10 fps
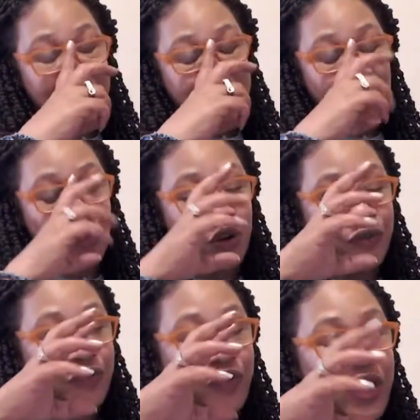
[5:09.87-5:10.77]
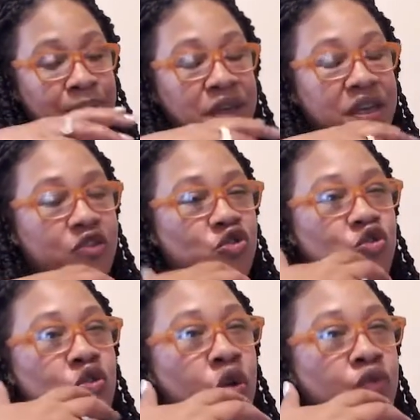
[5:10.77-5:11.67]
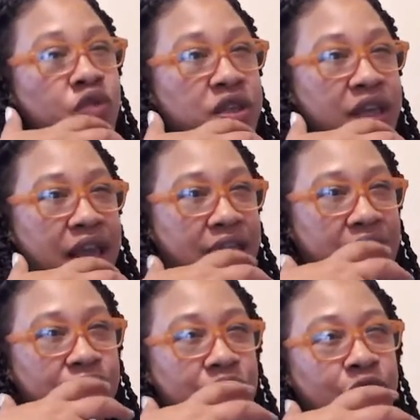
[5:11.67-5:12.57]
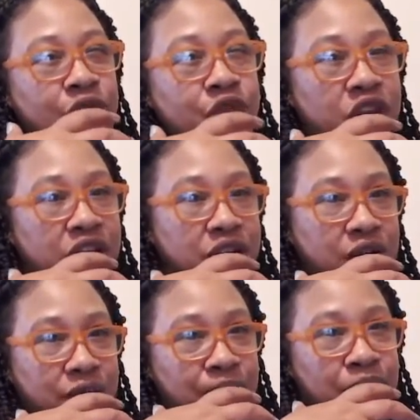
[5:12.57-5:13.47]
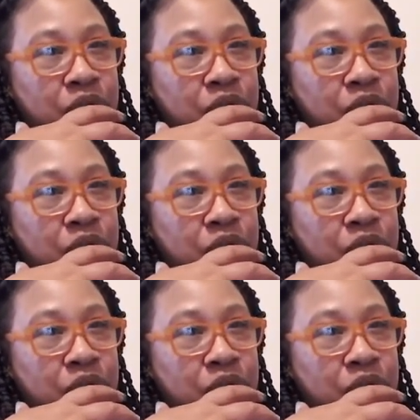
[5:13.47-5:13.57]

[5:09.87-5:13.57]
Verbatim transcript: You're afraid because you don't really have the freedom